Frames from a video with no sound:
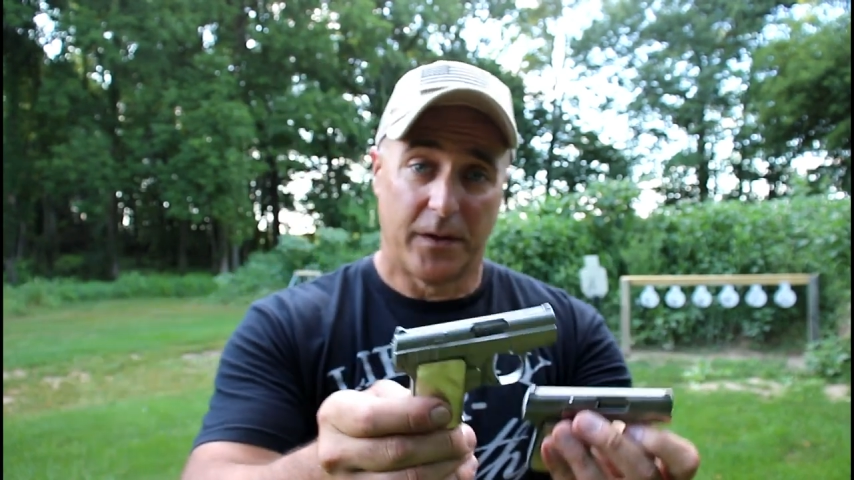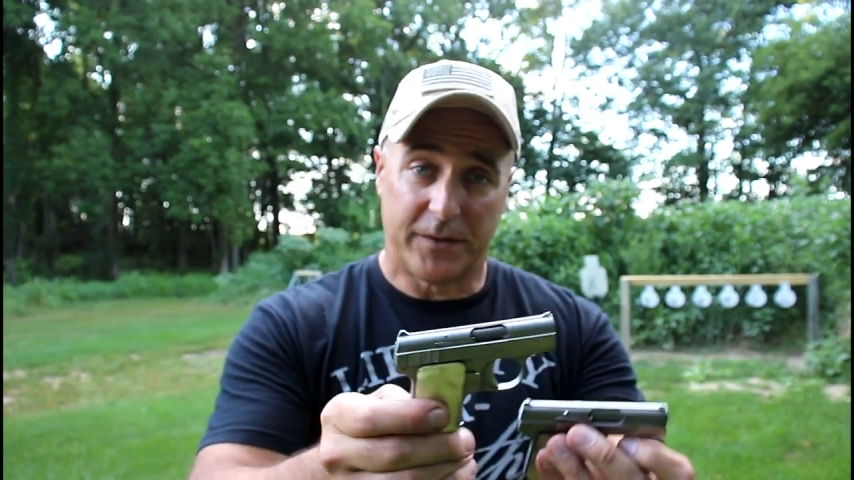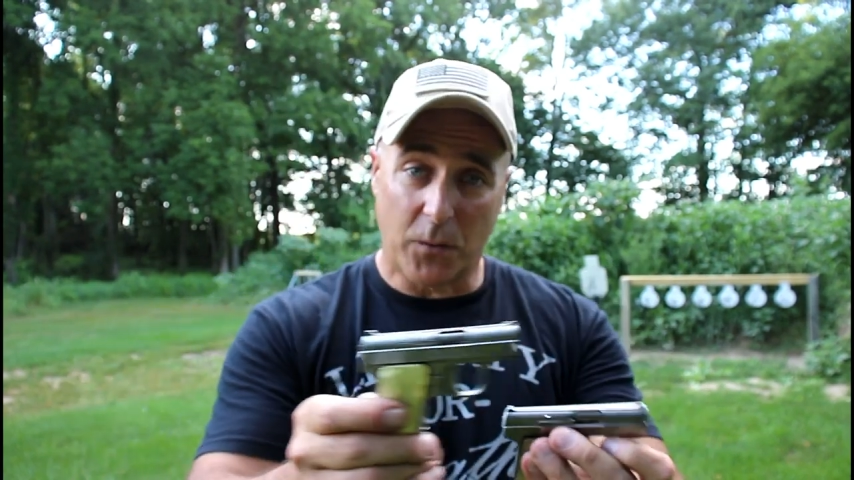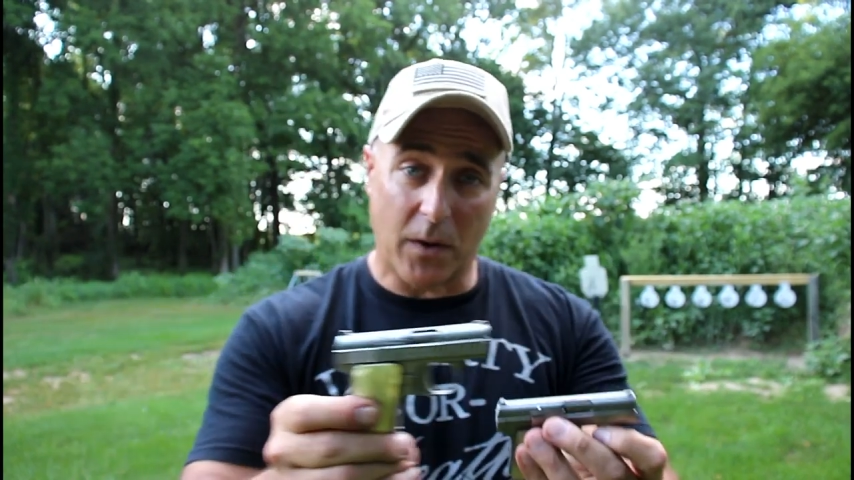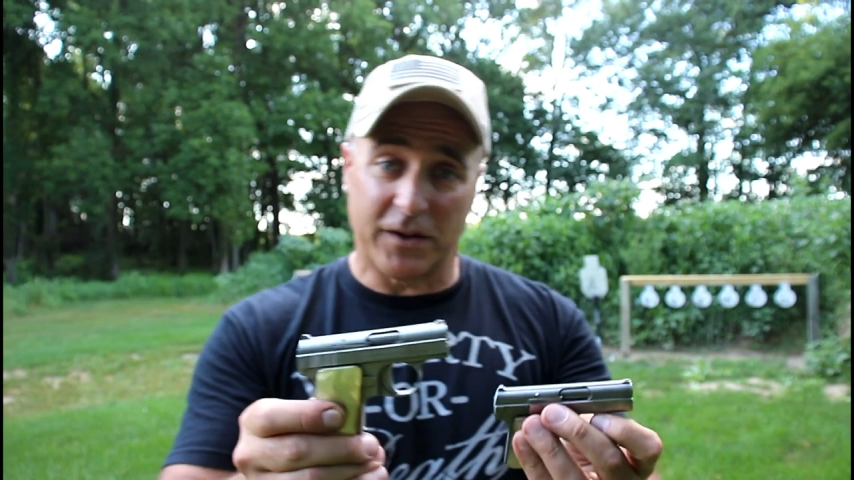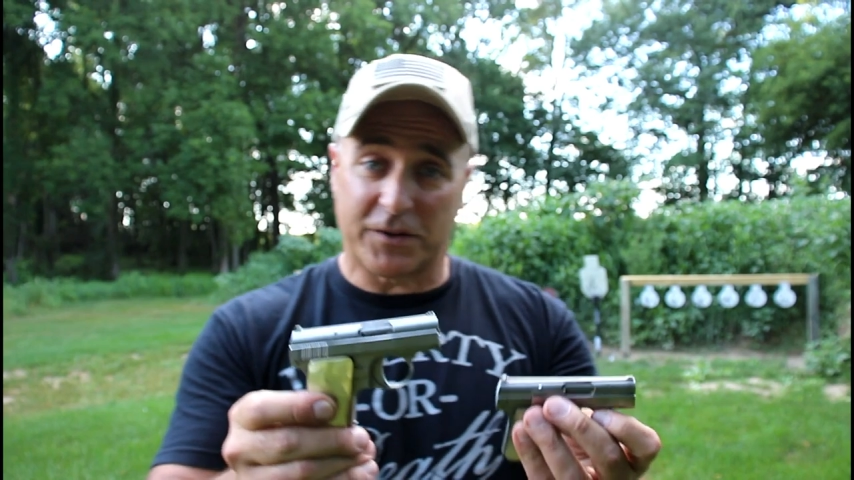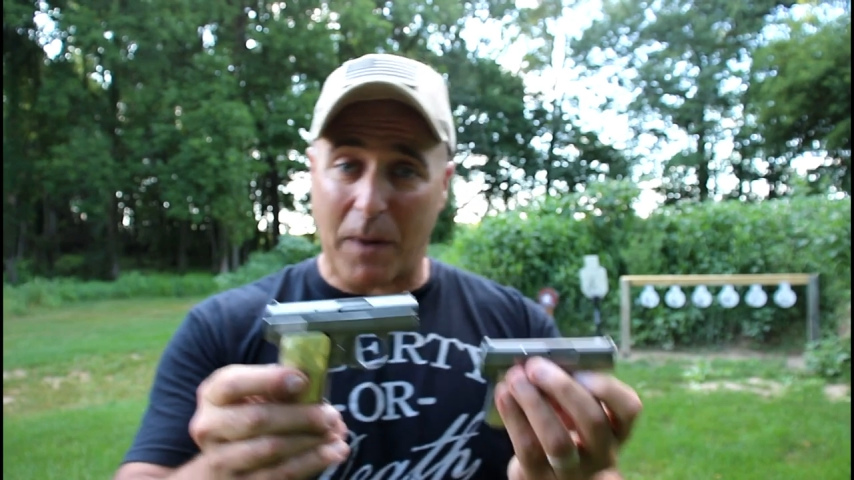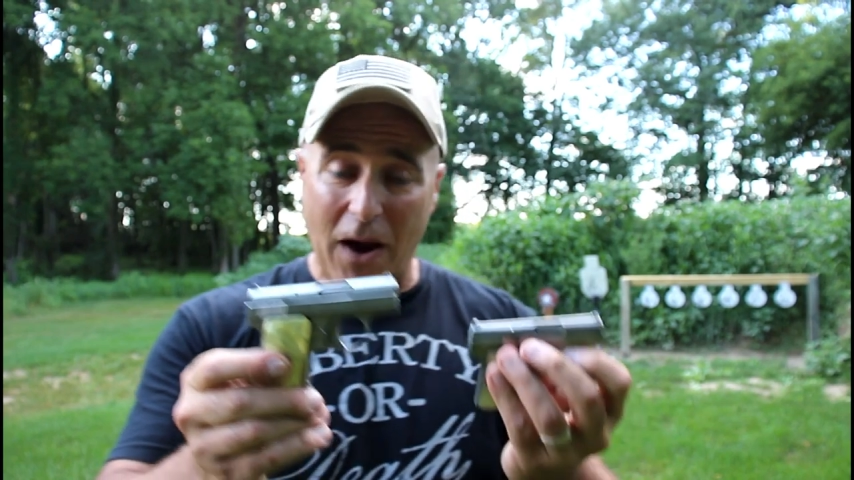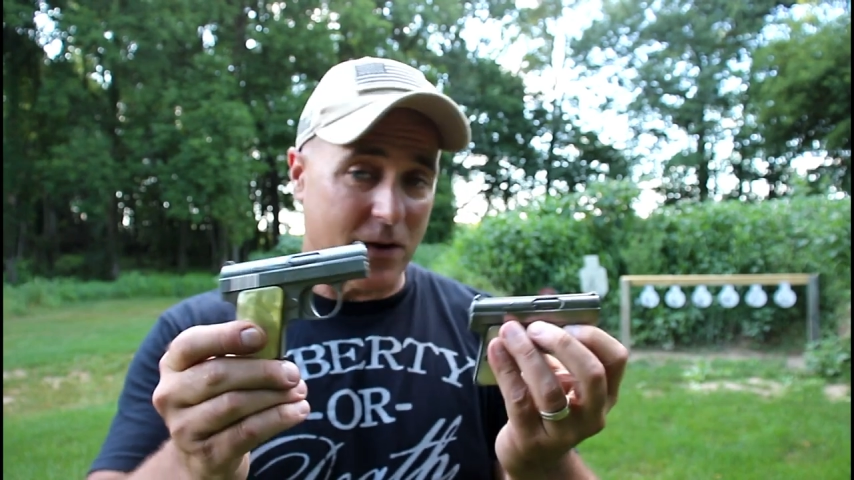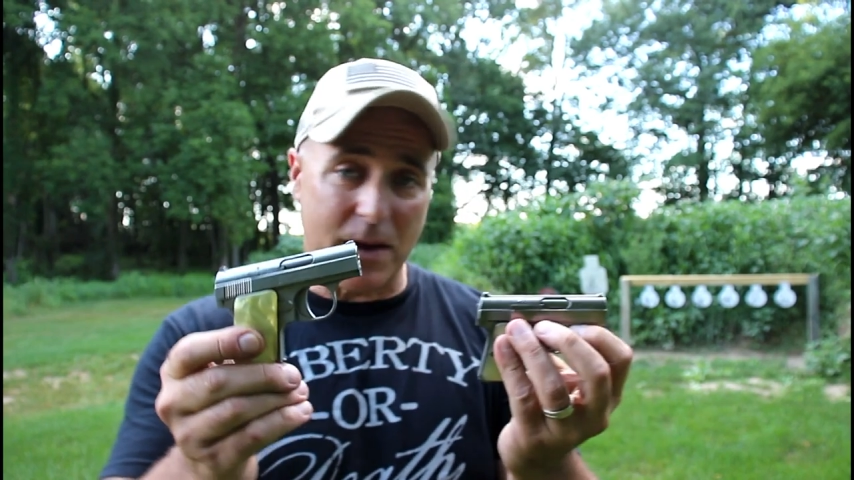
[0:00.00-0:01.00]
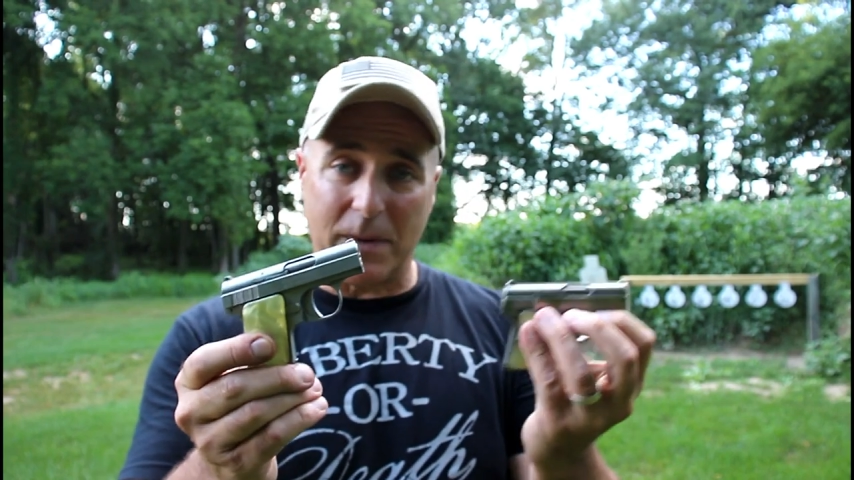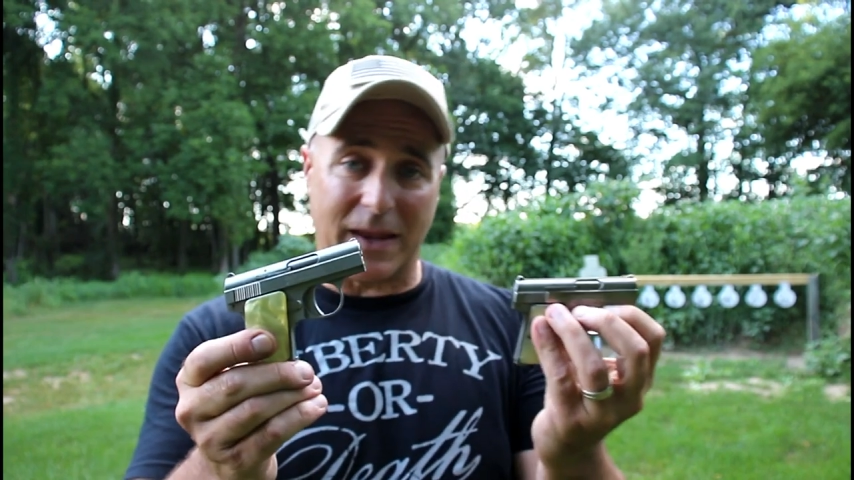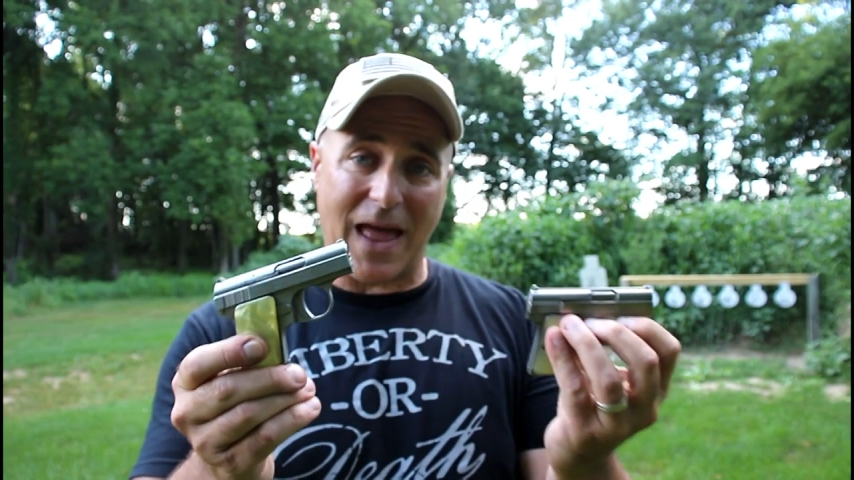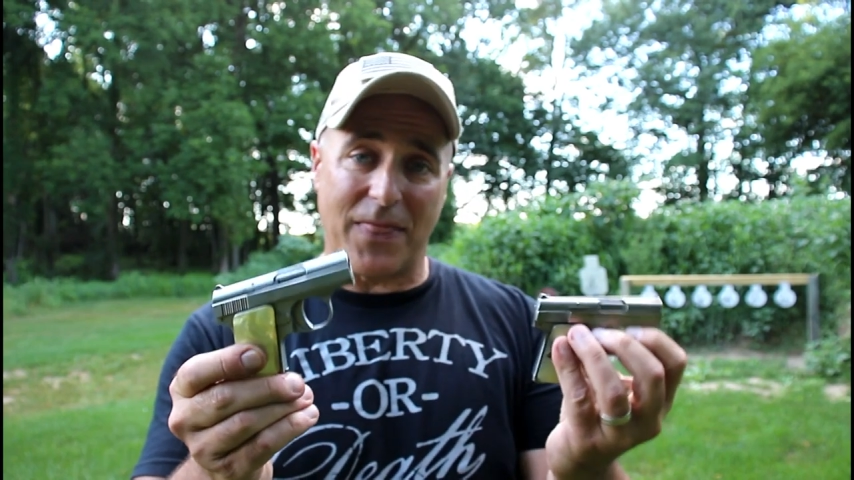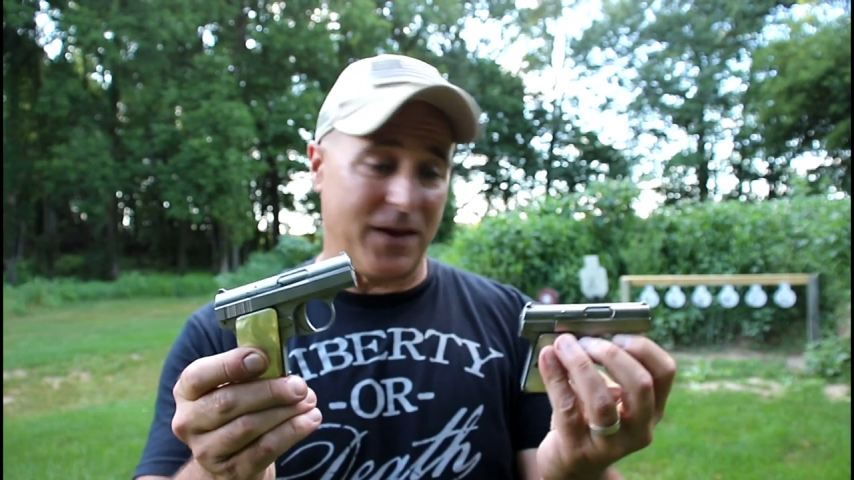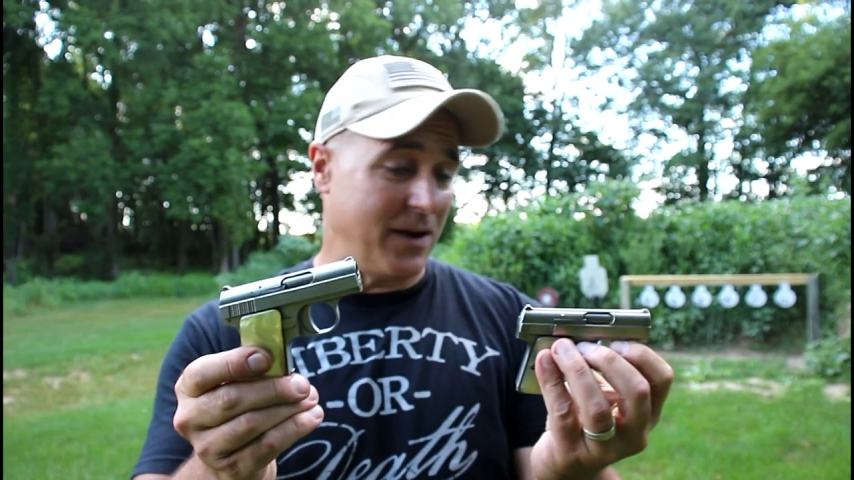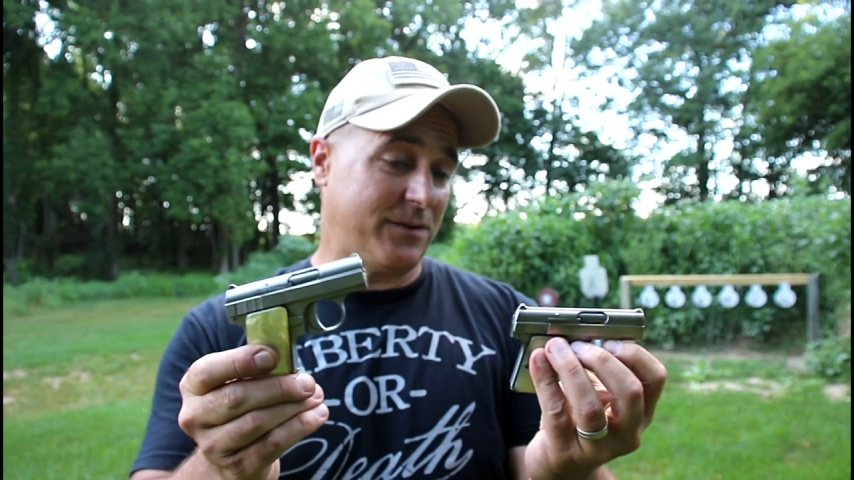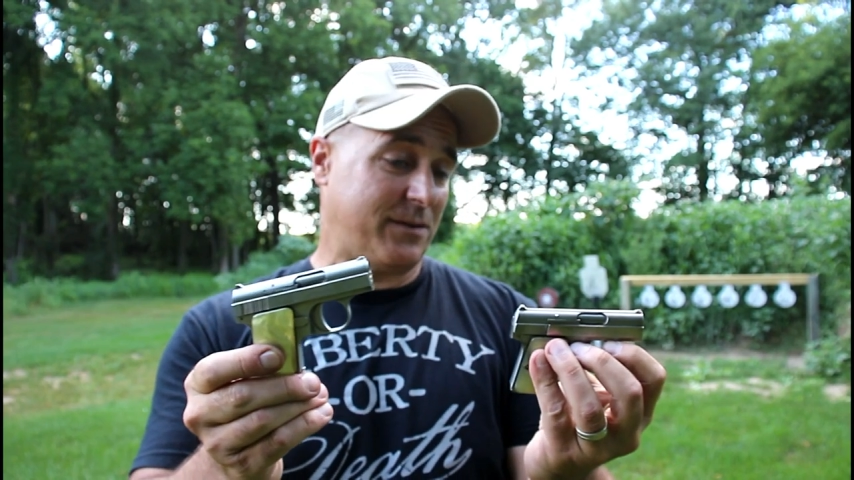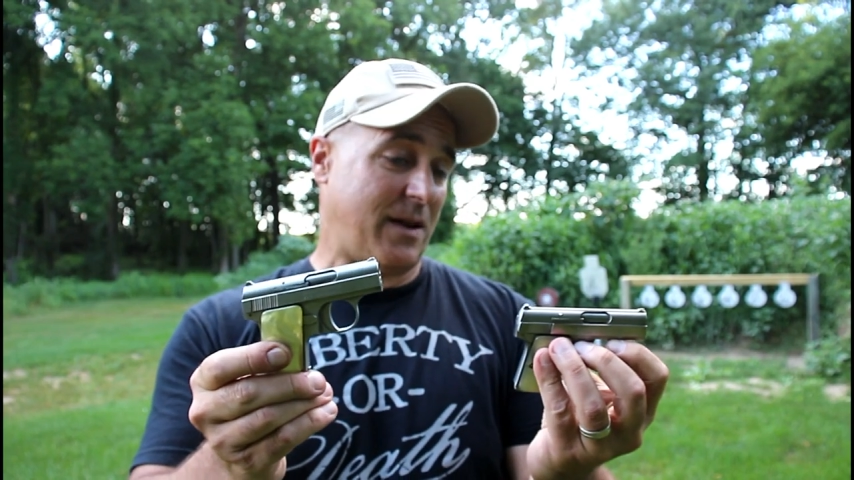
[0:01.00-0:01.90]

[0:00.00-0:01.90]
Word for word: see what inspired him to get these,